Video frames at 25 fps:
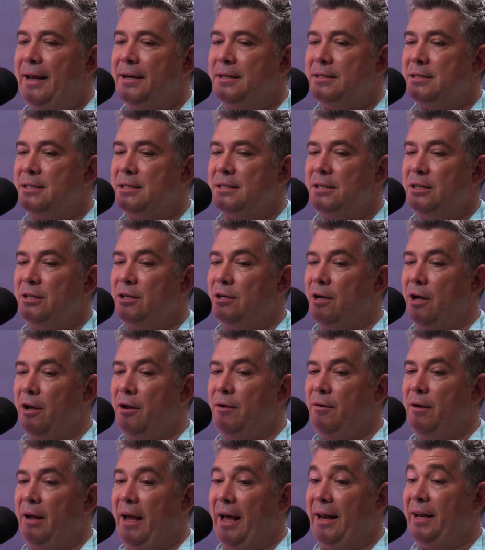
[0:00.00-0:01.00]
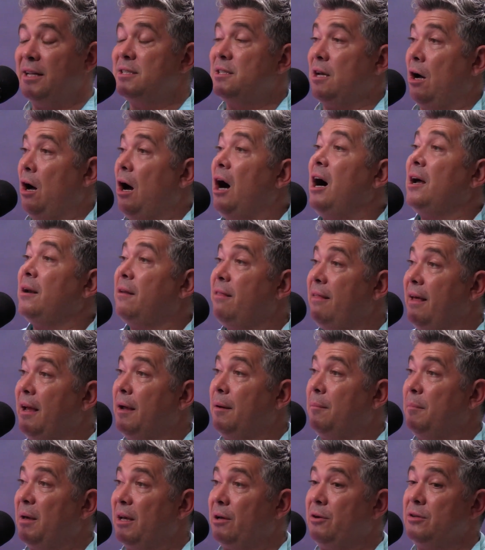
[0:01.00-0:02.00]
And it's a hard
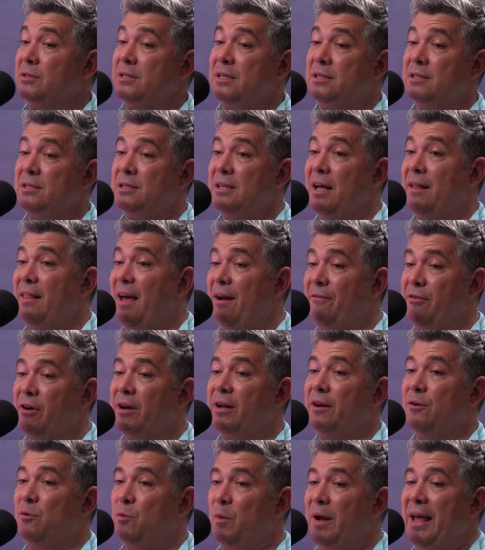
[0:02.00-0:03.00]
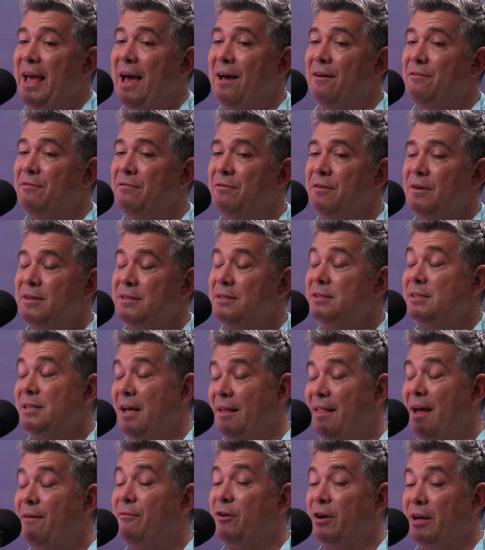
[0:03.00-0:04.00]
thing because as South Africans, we have
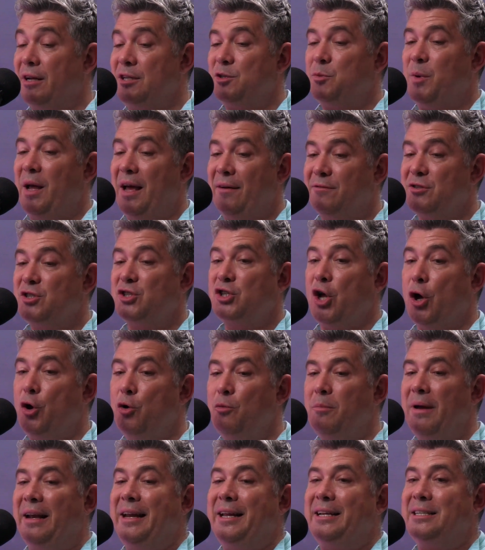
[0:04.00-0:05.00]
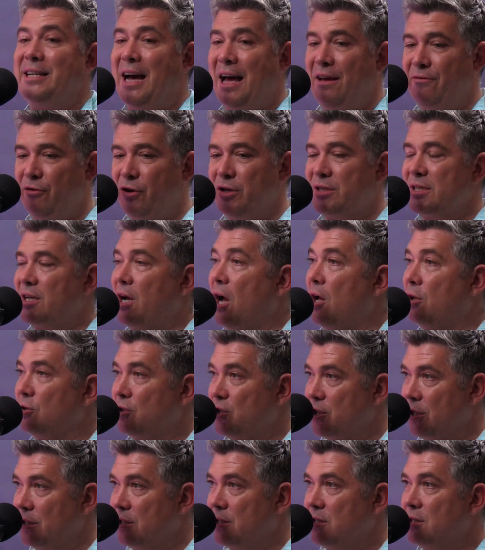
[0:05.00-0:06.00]
so many diverse
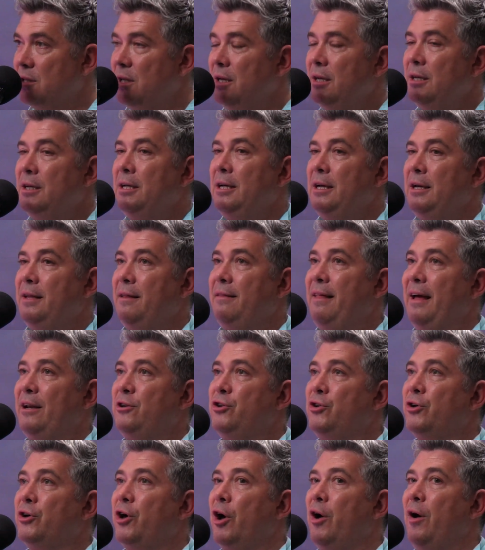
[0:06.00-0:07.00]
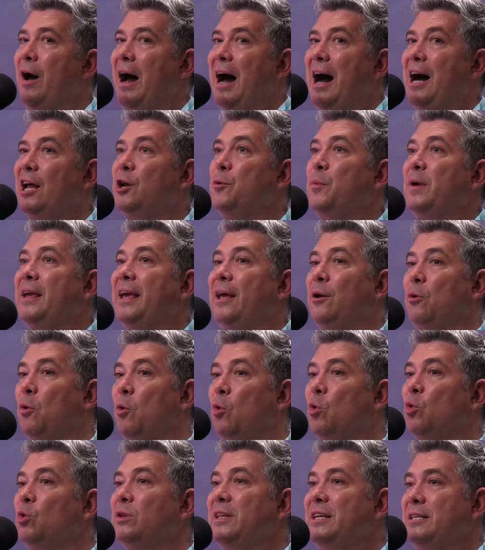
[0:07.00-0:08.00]
cultures that you go, how do we get
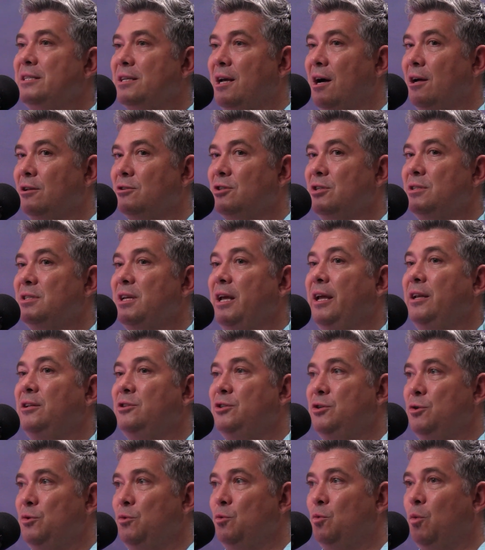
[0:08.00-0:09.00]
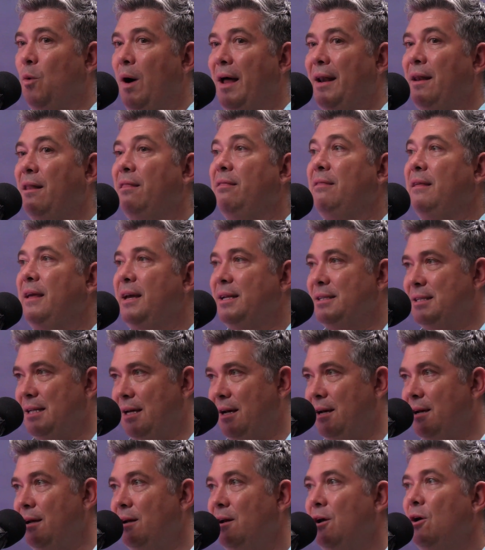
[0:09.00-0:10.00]
all these cultures into one
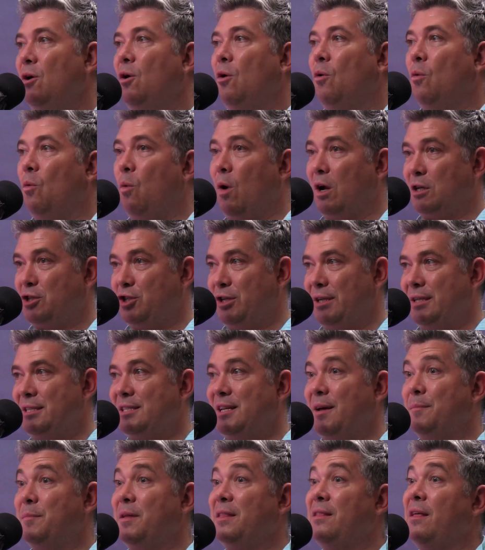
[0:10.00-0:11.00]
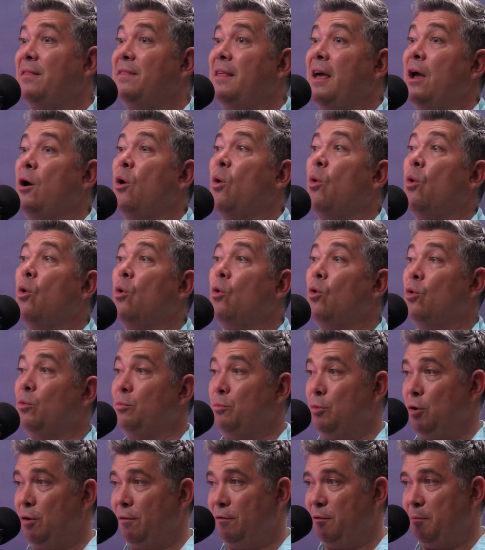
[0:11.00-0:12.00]
theatre, watching something that they're all
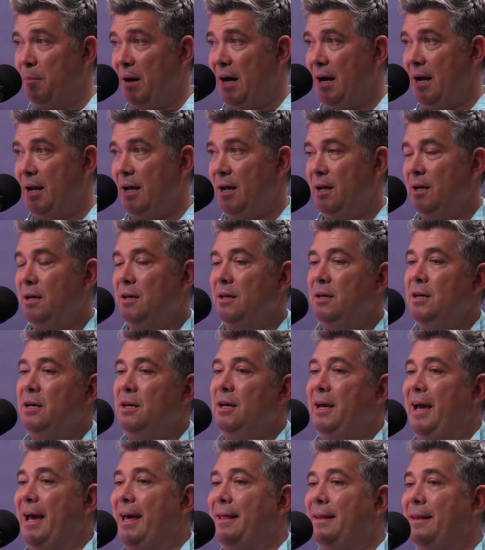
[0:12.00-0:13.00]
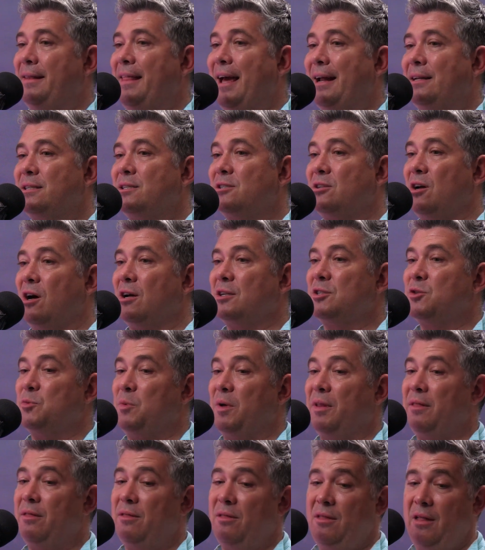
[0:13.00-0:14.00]
moved by? And that starts
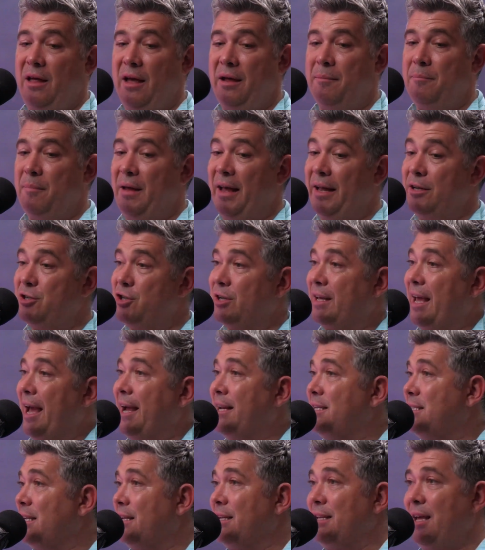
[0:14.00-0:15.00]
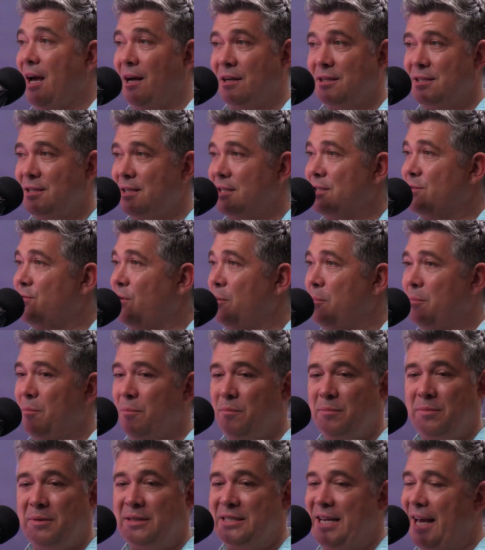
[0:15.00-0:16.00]
with educating youngsters,
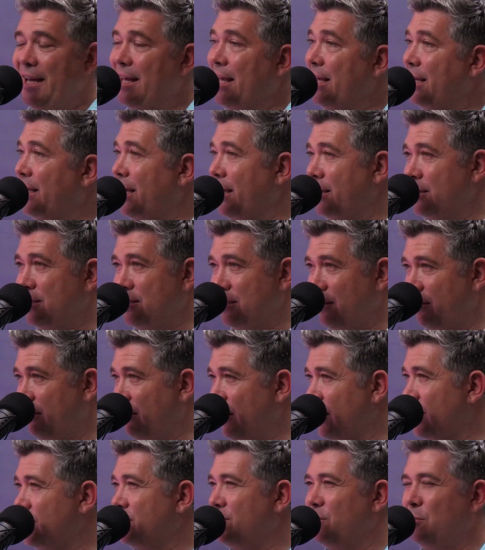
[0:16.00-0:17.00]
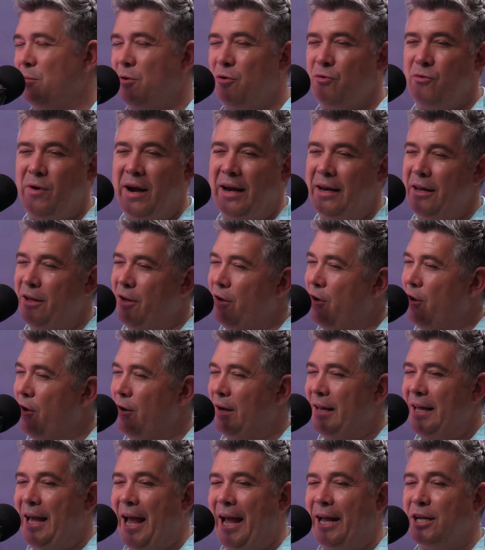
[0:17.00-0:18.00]
from taking kids to theatre from a really
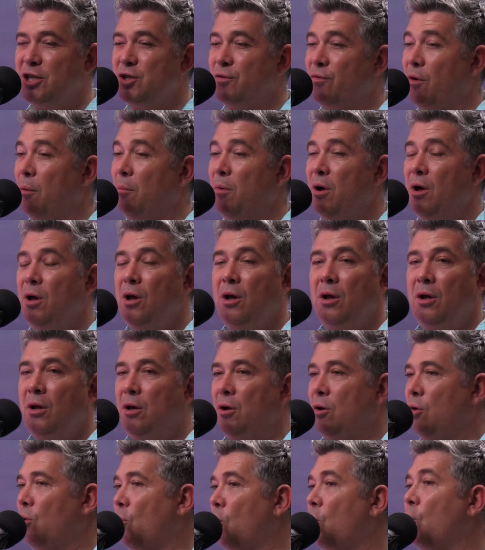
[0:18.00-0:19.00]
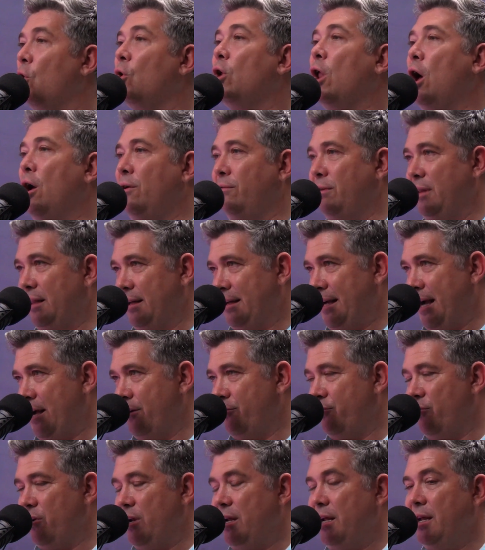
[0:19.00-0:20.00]
early age, from all over the
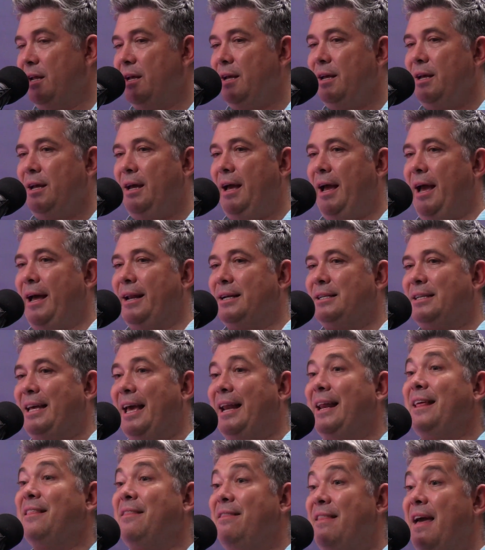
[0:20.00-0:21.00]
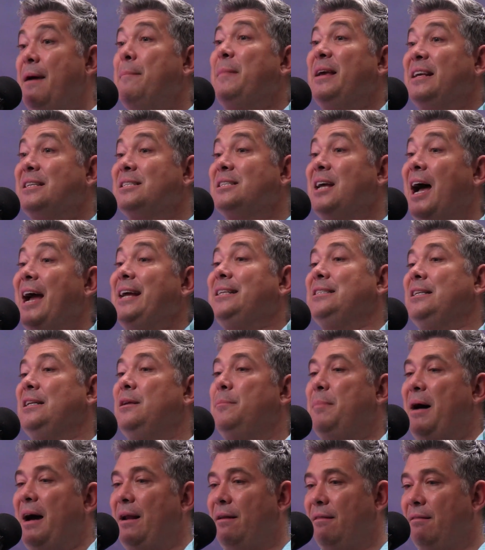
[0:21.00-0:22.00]
country, and getting them excited
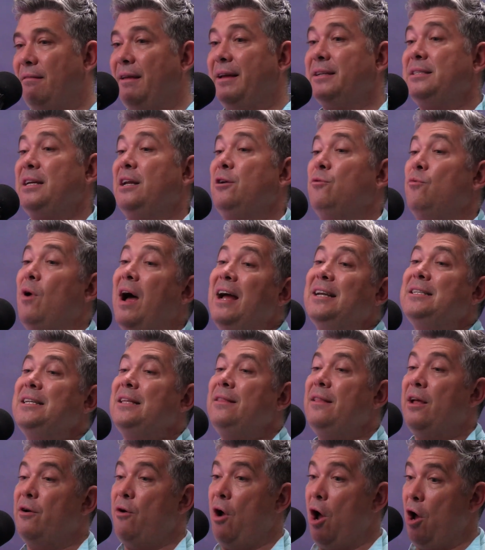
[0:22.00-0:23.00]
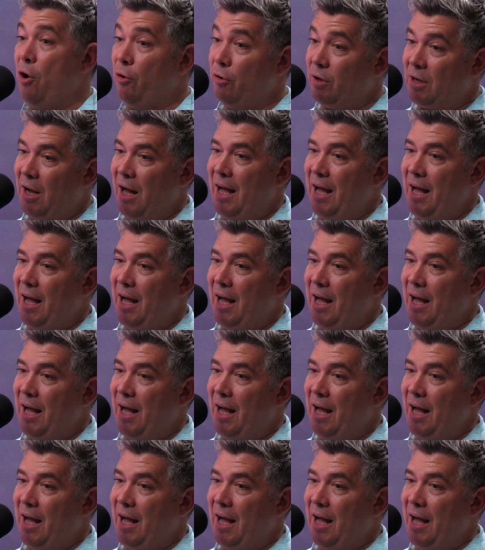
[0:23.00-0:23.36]
about theatre and writing their own